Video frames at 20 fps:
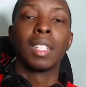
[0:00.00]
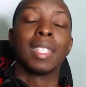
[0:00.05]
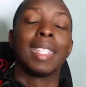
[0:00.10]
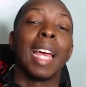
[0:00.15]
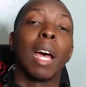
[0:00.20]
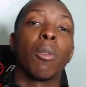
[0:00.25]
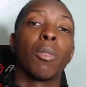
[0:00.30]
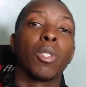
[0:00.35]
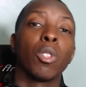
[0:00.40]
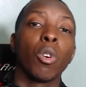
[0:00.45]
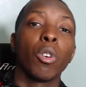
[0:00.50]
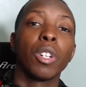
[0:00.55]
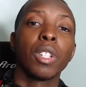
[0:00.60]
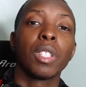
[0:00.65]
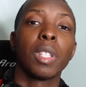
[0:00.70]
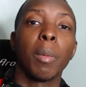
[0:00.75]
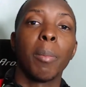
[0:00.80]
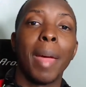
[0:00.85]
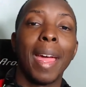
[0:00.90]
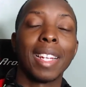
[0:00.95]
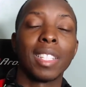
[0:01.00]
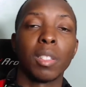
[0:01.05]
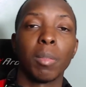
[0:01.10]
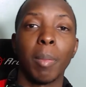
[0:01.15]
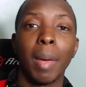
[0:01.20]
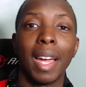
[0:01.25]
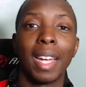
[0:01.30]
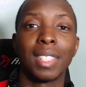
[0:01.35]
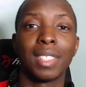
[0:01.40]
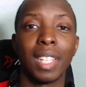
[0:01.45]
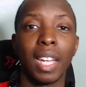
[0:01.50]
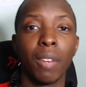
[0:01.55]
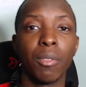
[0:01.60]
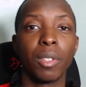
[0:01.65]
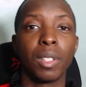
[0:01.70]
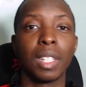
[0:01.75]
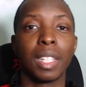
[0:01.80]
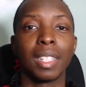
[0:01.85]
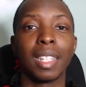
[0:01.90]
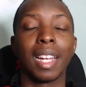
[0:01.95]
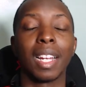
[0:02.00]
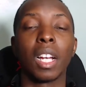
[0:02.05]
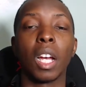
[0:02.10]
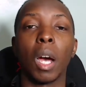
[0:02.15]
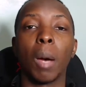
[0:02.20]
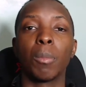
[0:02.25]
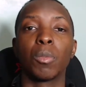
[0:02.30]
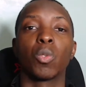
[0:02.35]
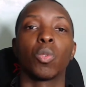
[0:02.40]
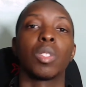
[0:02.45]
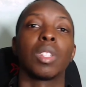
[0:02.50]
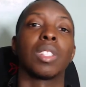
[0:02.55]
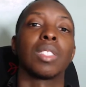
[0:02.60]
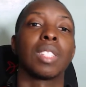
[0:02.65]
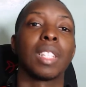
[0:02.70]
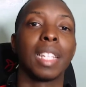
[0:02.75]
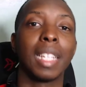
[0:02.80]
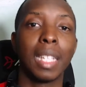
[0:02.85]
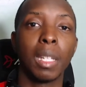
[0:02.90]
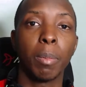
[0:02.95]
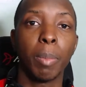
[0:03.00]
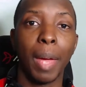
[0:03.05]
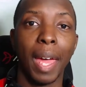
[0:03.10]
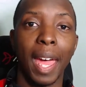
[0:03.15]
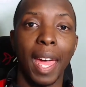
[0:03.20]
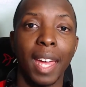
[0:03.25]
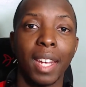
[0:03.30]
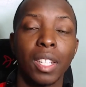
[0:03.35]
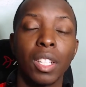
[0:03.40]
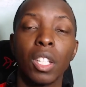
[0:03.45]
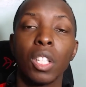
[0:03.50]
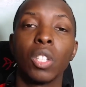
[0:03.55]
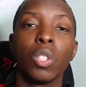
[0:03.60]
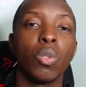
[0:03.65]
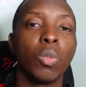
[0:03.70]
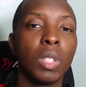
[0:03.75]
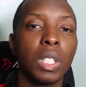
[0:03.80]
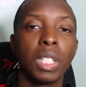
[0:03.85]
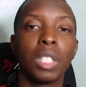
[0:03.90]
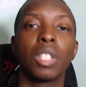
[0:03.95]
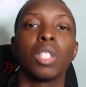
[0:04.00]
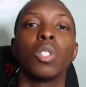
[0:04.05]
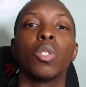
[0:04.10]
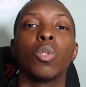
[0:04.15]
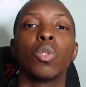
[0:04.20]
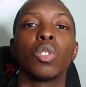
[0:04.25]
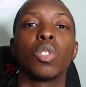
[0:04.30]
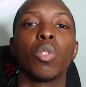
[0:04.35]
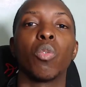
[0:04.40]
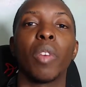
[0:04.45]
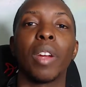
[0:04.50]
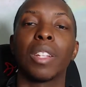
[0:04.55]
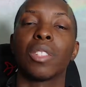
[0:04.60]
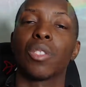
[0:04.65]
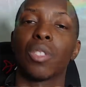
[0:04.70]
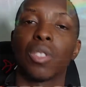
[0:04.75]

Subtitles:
Now, in order to maximize everything that comes with this keypad, you need to use the Razer